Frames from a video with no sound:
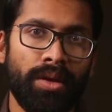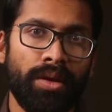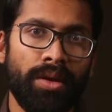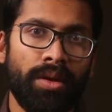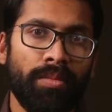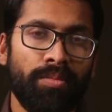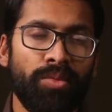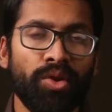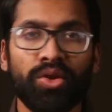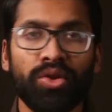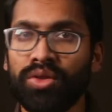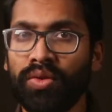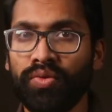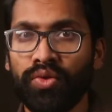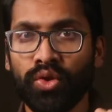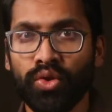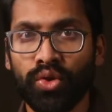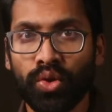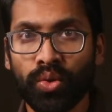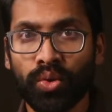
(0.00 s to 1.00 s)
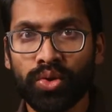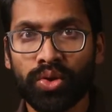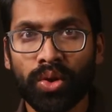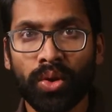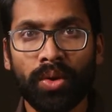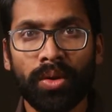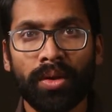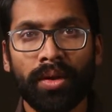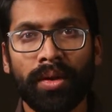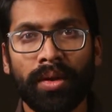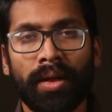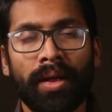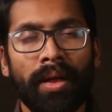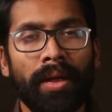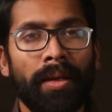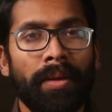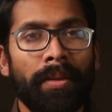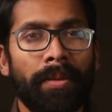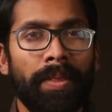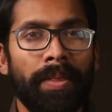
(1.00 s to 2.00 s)
Because if you do so,
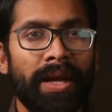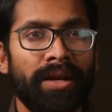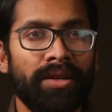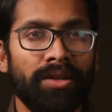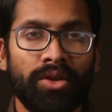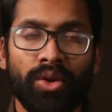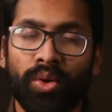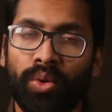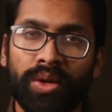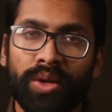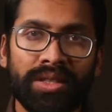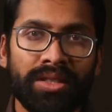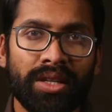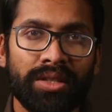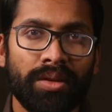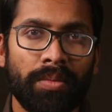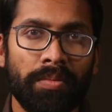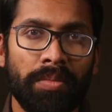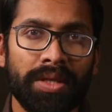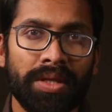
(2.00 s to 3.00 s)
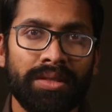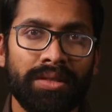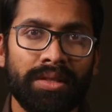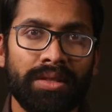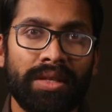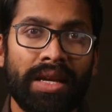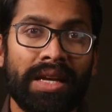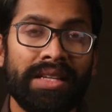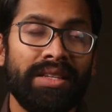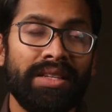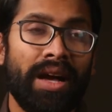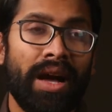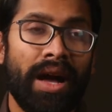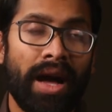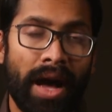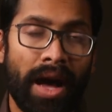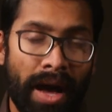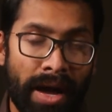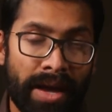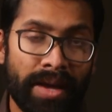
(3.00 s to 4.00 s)
then growing such a business has a
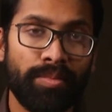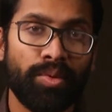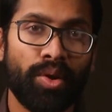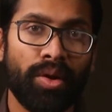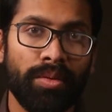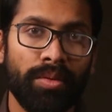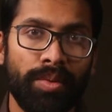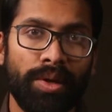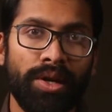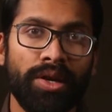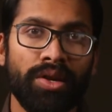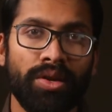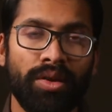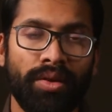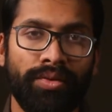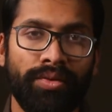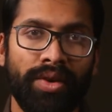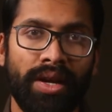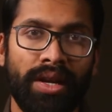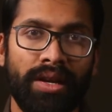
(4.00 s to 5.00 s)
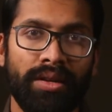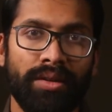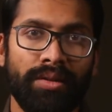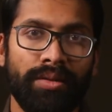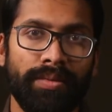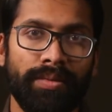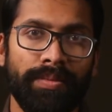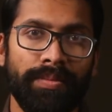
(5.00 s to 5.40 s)
high probability of failure.